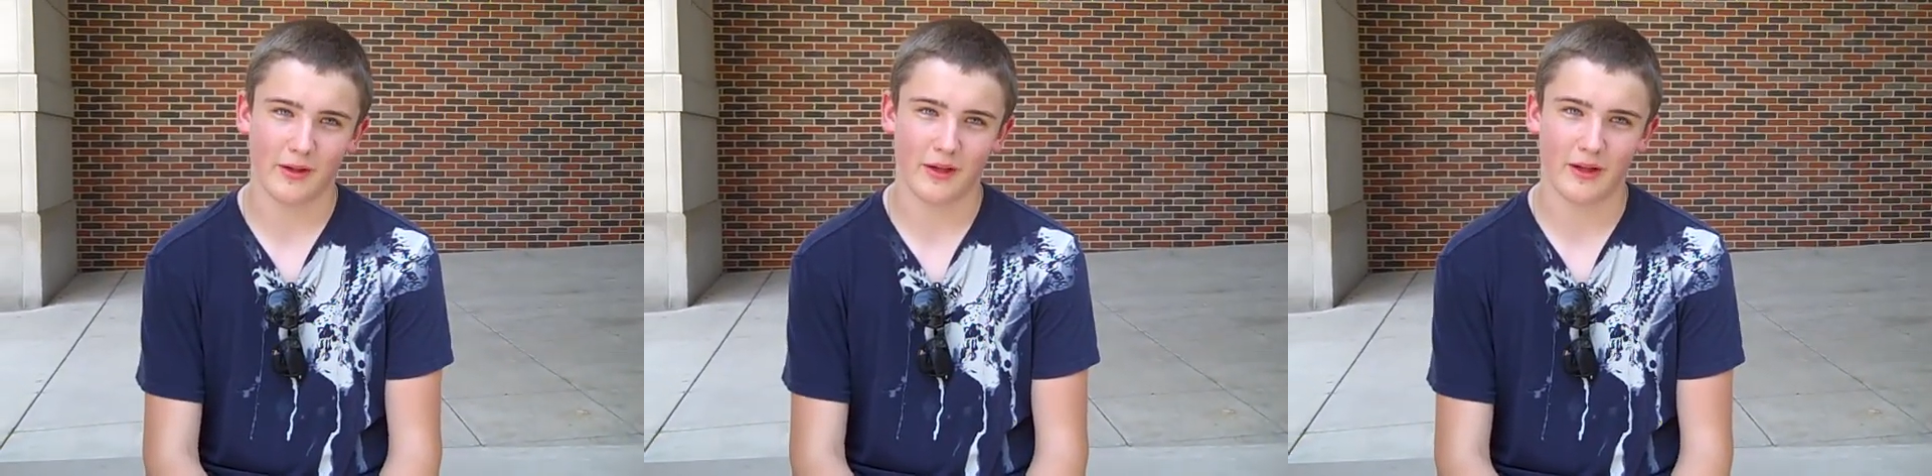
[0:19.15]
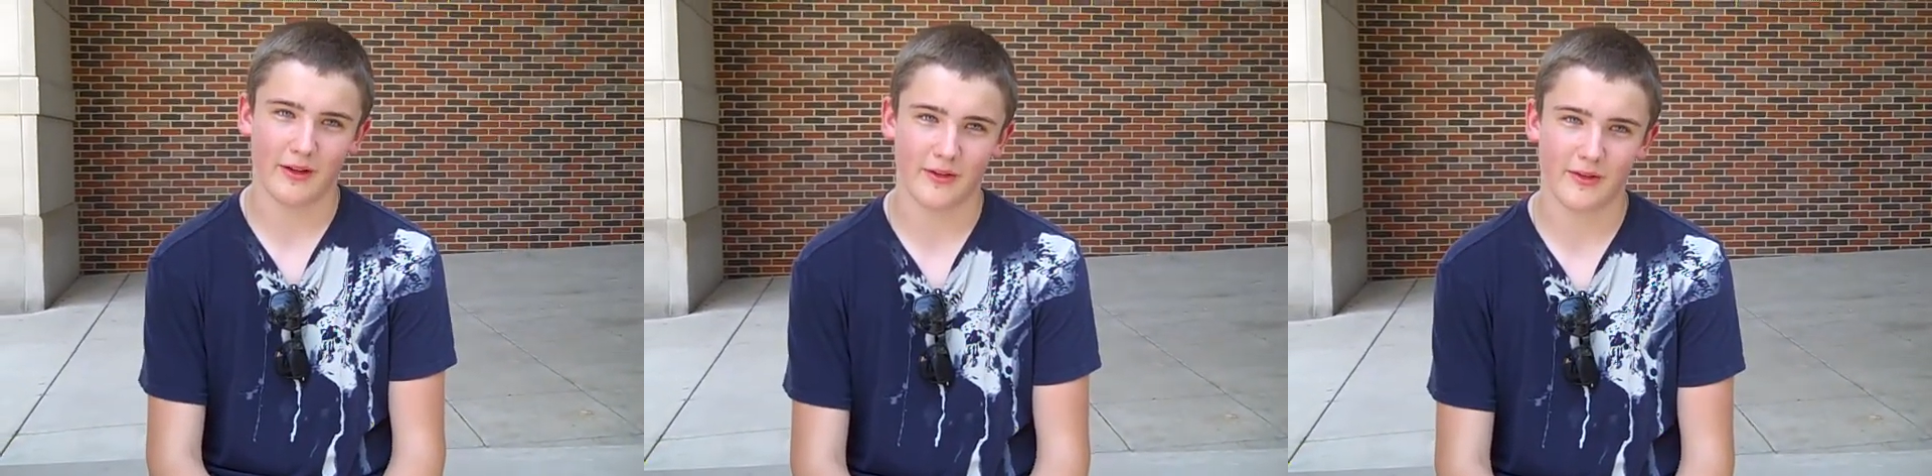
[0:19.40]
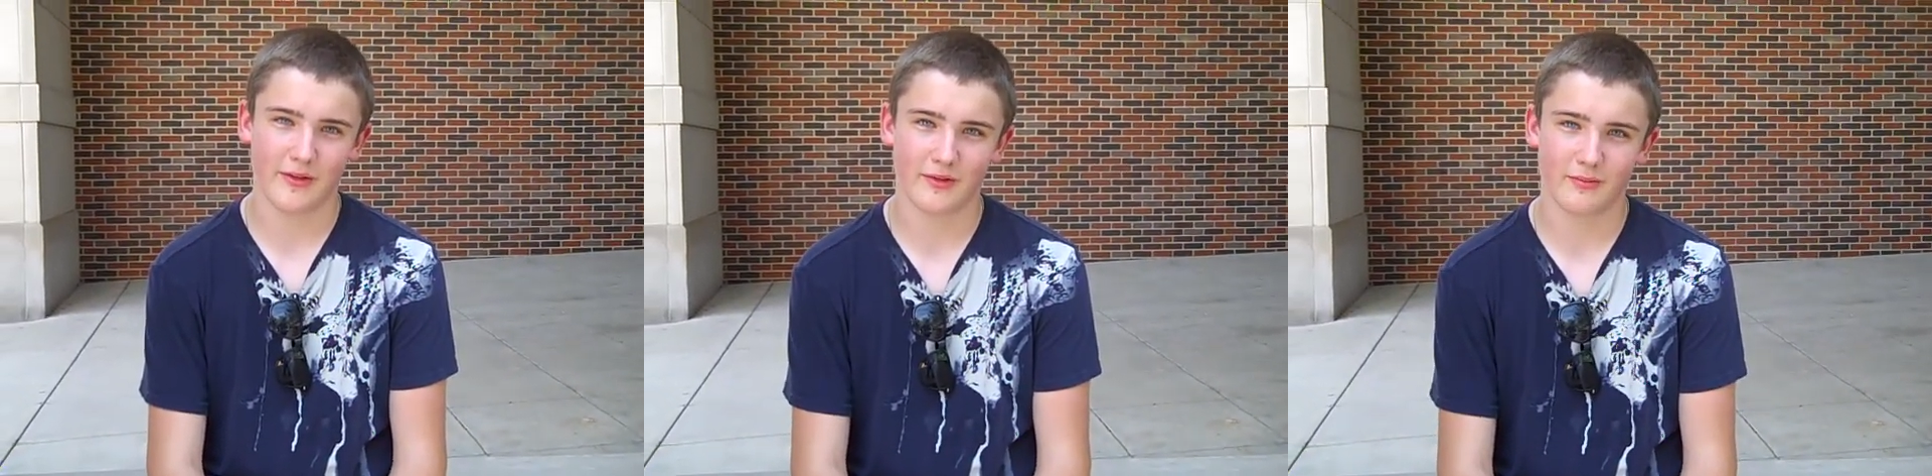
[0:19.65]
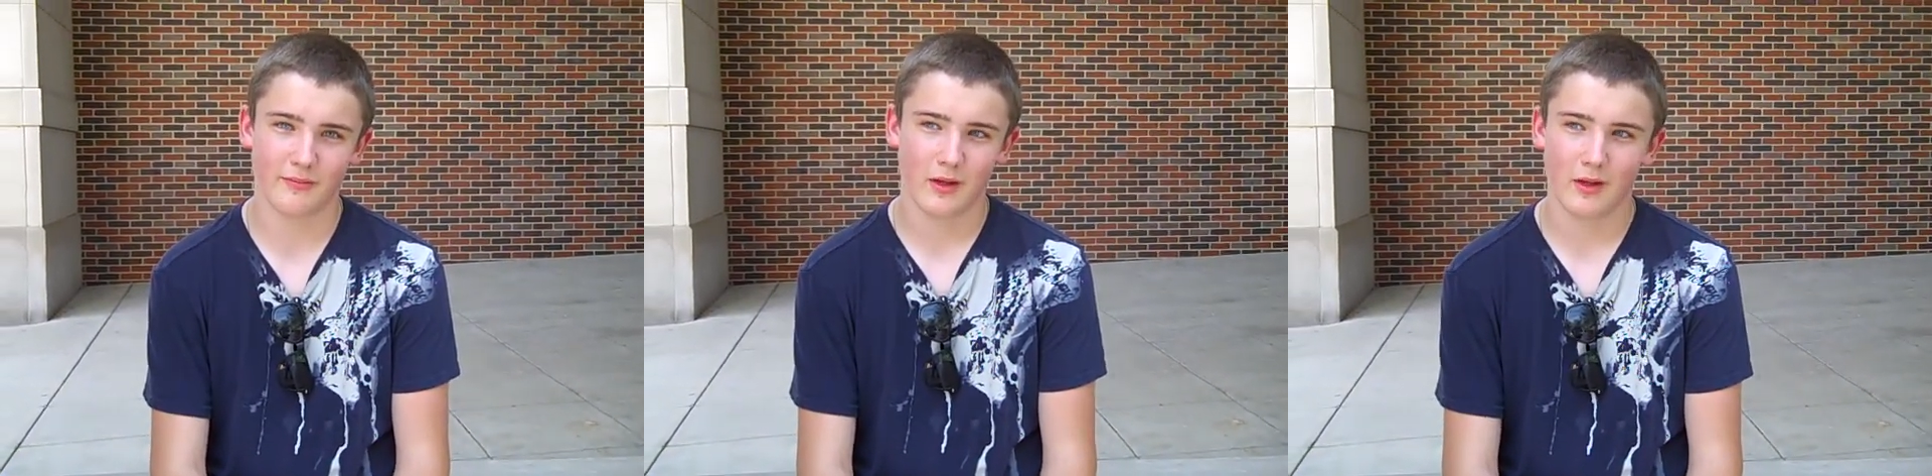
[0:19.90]

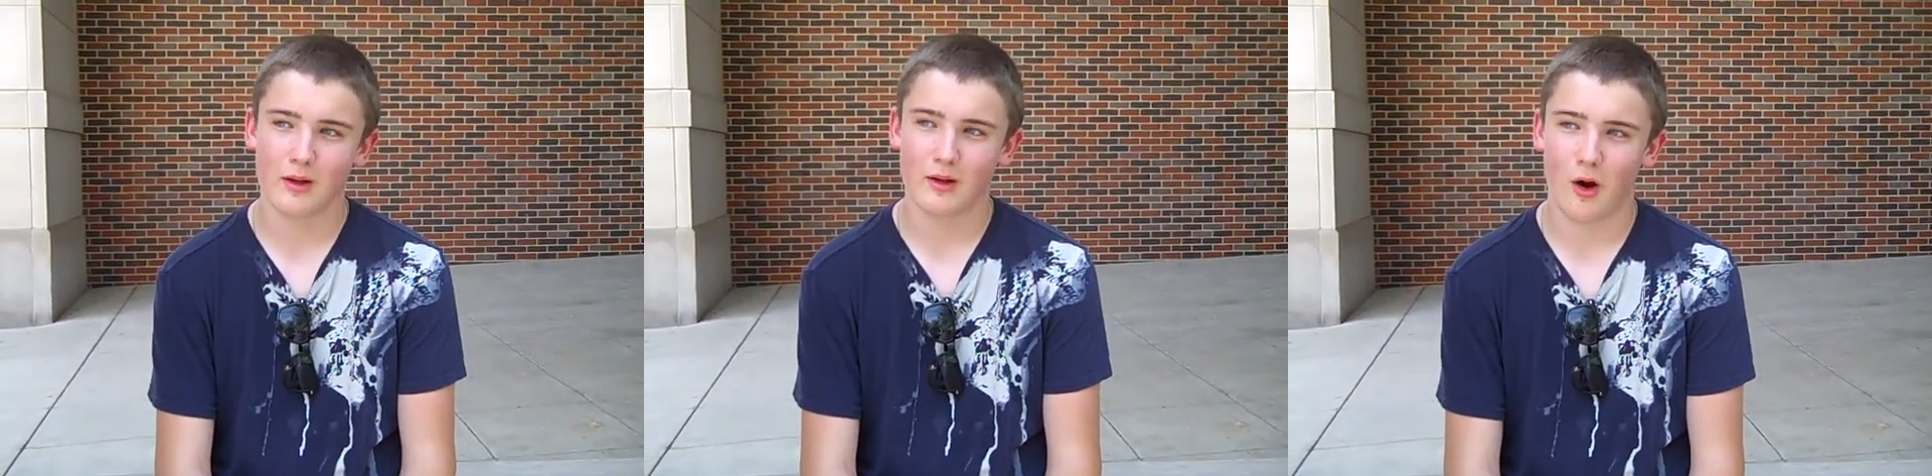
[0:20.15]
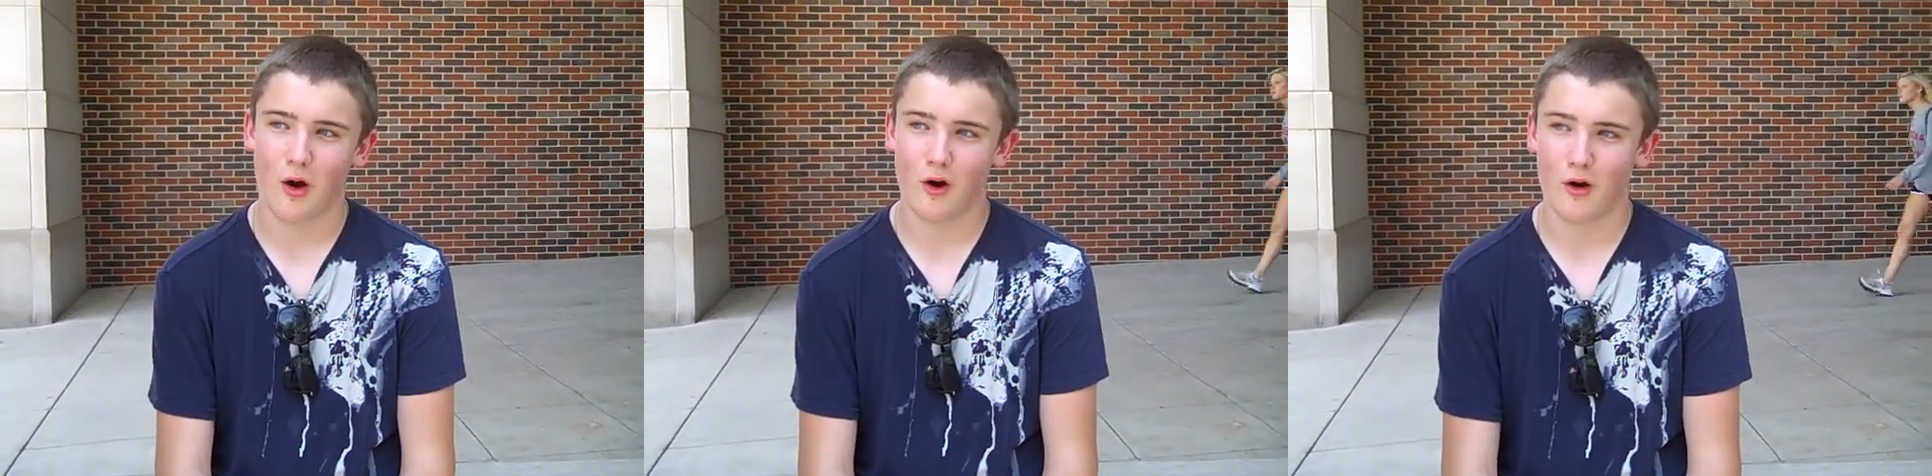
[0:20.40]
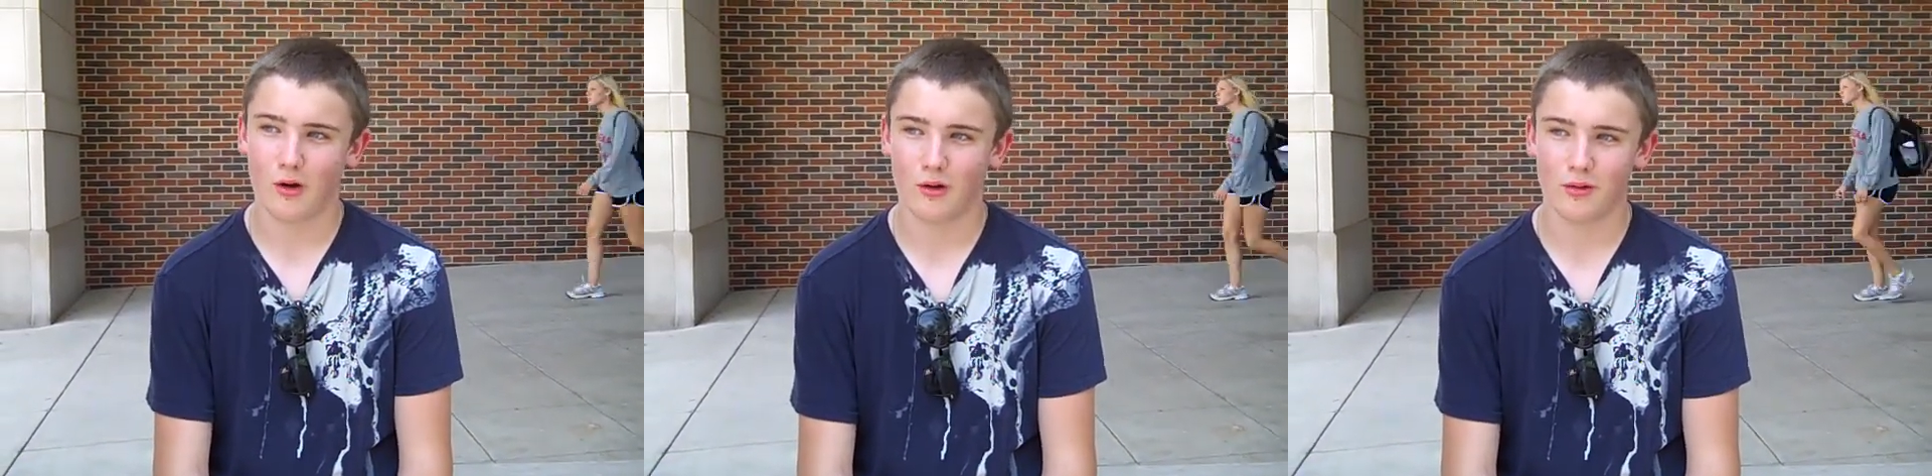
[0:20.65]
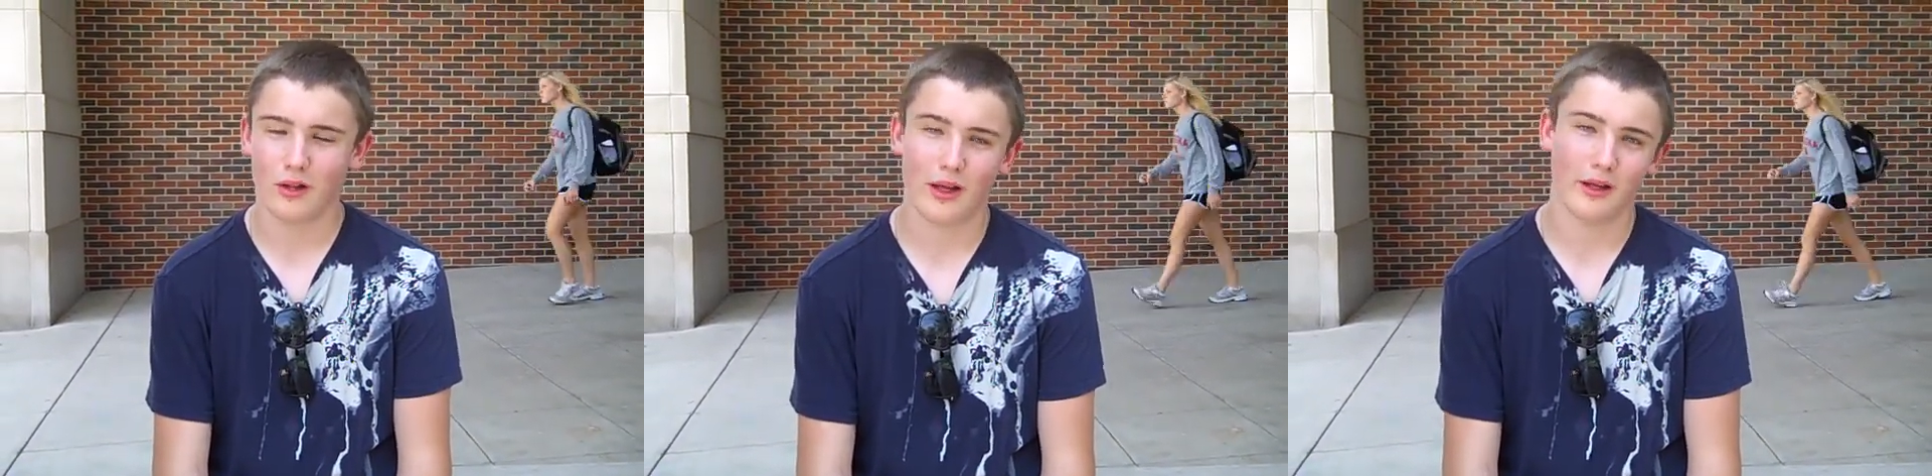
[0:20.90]
because all,